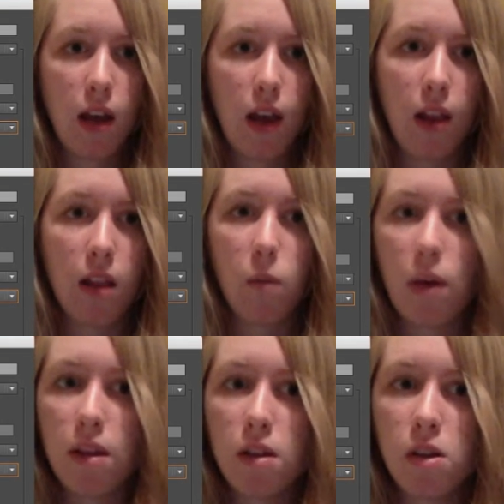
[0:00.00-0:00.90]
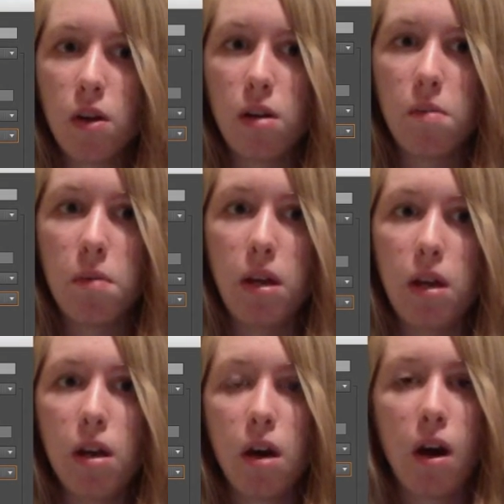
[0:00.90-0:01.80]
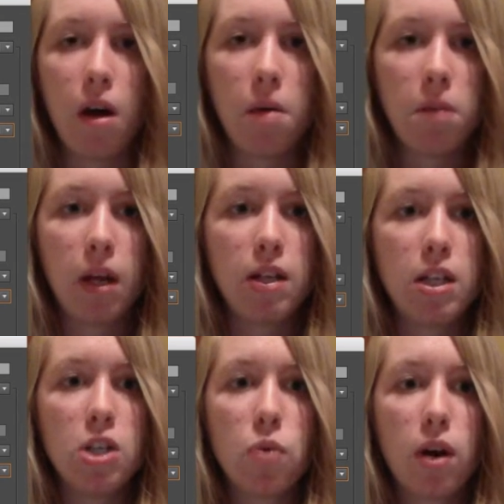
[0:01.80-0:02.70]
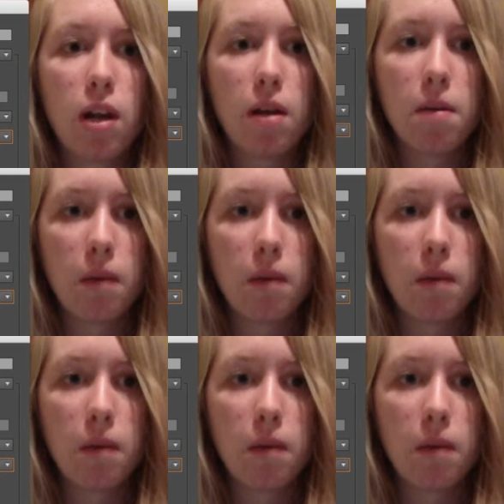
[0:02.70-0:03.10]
And the width is going to be 1920,